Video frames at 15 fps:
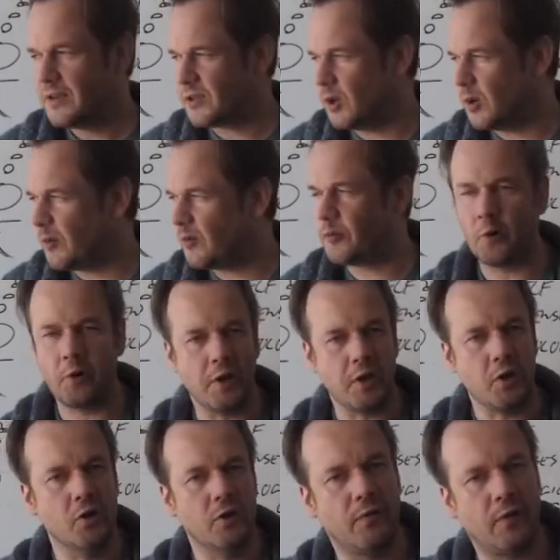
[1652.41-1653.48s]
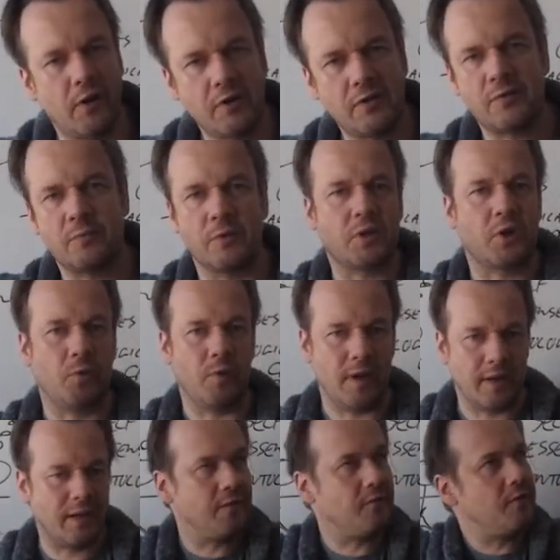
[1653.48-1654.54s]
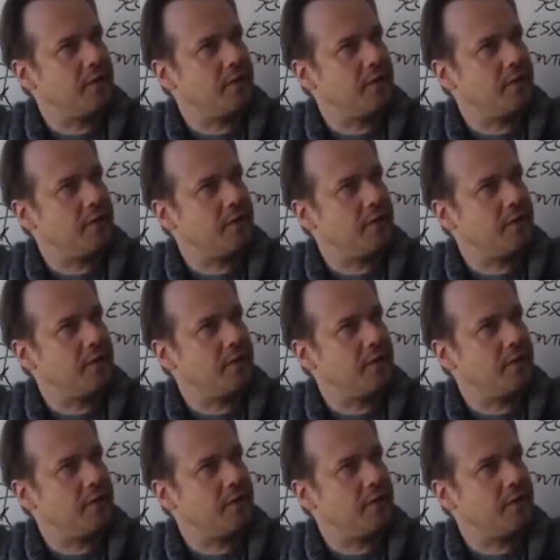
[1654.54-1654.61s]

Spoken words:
So before the universe was created,